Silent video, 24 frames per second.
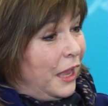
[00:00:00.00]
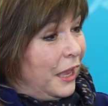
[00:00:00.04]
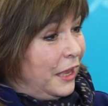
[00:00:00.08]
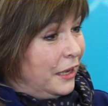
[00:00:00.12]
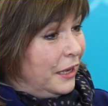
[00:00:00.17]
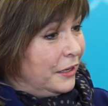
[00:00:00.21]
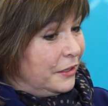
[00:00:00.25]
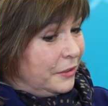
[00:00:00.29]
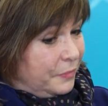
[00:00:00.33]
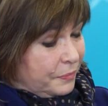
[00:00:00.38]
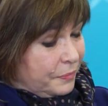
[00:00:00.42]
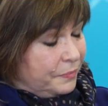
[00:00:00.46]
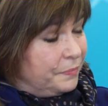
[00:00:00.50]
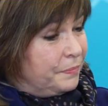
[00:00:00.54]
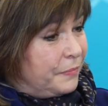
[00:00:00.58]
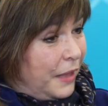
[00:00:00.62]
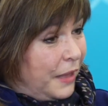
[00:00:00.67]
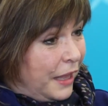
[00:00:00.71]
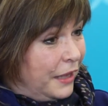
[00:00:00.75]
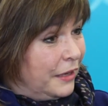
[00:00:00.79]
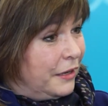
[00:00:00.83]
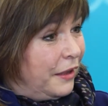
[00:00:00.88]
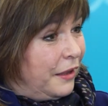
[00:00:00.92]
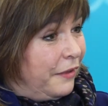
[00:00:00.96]
and
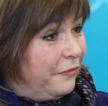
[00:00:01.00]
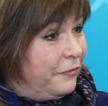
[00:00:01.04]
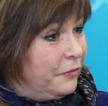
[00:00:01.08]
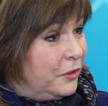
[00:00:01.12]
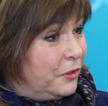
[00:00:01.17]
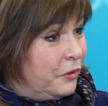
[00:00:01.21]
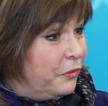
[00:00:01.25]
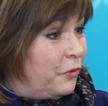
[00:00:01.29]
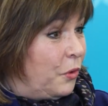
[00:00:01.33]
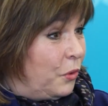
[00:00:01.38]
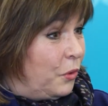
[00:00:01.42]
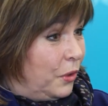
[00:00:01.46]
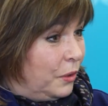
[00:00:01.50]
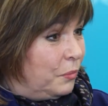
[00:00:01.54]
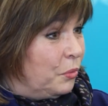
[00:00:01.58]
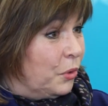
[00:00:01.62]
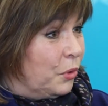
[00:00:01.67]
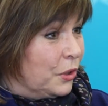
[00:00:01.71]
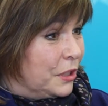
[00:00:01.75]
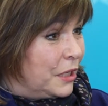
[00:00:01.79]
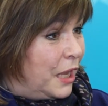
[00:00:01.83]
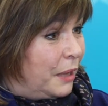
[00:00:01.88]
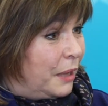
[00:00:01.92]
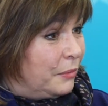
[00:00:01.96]
have
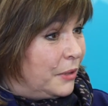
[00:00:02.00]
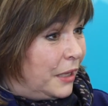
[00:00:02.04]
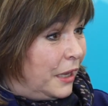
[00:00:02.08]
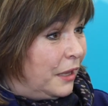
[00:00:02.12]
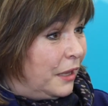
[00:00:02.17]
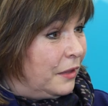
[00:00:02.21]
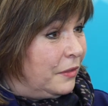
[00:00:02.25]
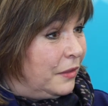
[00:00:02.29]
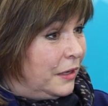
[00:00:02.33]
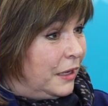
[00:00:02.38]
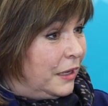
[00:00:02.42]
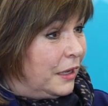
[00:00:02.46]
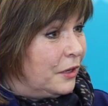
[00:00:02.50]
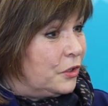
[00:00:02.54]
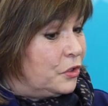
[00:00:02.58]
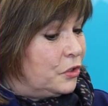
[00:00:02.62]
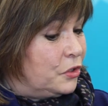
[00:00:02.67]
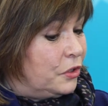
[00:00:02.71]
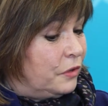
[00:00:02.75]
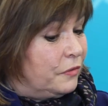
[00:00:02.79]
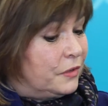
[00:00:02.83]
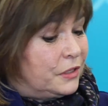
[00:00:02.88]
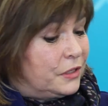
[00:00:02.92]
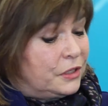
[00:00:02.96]
devoted more time to Anthony at Your
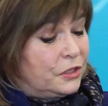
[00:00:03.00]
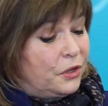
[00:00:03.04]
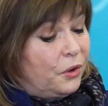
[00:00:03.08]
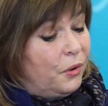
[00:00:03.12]
Service.